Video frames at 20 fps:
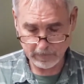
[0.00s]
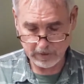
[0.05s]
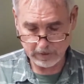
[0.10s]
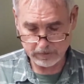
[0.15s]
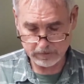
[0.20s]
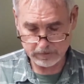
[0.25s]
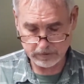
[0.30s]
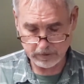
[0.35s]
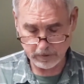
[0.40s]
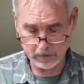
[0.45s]

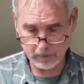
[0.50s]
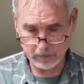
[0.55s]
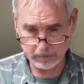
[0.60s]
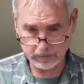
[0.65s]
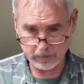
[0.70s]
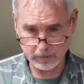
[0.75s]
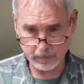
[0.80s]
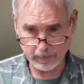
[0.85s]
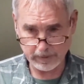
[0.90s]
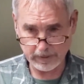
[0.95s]
so
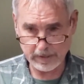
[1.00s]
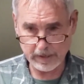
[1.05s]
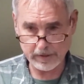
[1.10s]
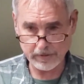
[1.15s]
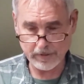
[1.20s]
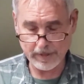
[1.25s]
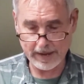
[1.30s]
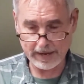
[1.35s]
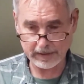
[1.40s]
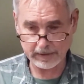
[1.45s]
you would,
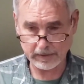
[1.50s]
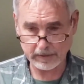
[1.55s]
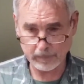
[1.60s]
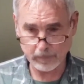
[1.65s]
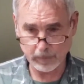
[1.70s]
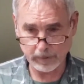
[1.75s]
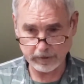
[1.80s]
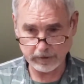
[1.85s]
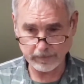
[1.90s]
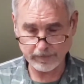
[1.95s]

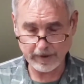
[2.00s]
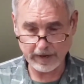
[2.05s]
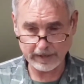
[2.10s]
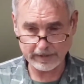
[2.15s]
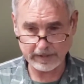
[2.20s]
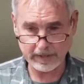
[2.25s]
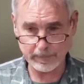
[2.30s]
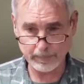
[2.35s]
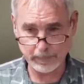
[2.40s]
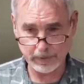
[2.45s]
where you've got
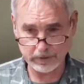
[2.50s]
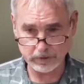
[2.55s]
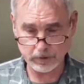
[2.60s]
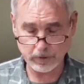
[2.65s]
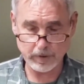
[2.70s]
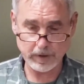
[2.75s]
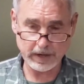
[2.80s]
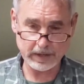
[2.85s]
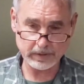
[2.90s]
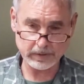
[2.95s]
that much
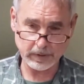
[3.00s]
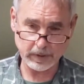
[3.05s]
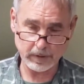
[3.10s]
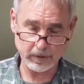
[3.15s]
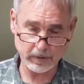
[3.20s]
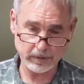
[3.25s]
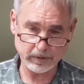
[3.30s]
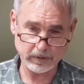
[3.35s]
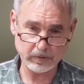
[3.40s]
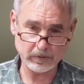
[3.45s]
grass out
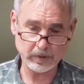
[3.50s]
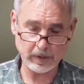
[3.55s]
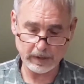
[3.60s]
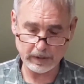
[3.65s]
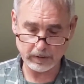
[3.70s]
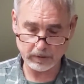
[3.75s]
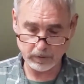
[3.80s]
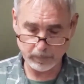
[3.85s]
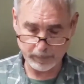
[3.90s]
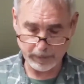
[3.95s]
on the
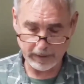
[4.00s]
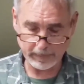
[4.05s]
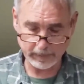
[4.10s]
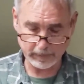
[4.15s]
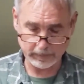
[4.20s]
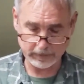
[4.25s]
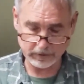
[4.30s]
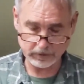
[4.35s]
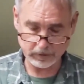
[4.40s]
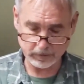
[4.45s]
site, you
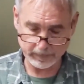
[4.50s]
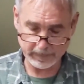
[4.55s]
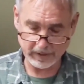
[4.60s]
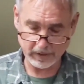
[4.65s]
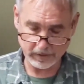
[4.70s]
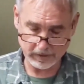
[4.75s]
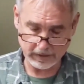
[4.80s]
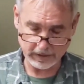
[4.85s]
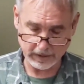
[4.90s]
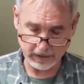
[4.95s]
probably should be
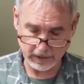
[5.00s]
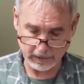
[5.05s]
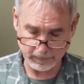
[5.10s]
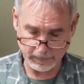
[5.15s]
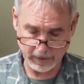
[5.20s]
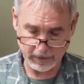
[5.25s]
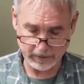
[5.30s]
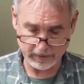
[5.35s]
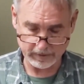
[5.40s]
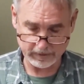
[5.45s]
thinking
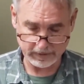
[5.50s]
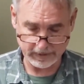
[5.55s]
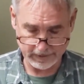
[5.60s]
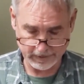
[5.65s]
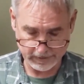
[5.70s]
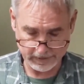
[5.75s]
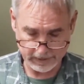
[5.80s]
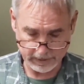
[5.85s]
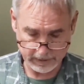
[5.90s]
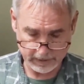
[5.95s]
moderately
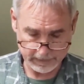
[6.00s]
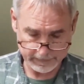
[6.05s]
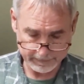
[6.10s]
thick.